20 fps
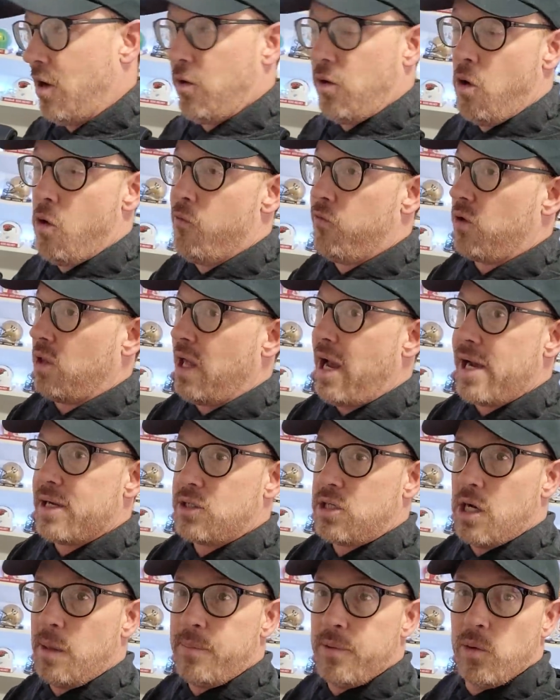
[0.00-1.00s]
over the
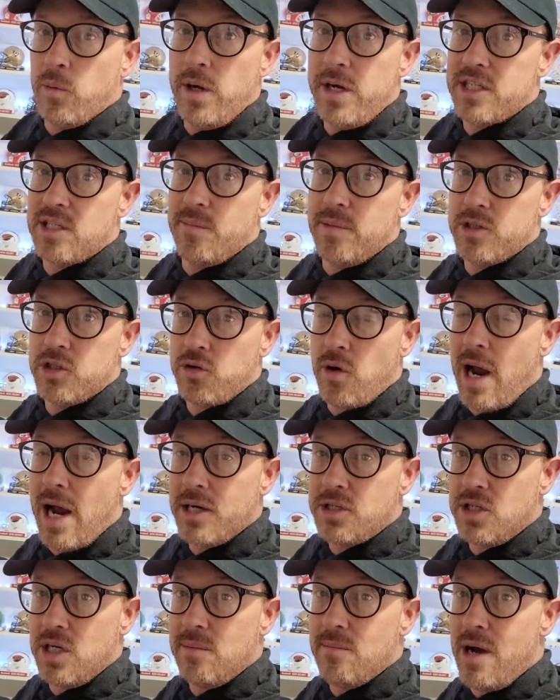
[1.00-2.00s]
last couple of weeks have been trashing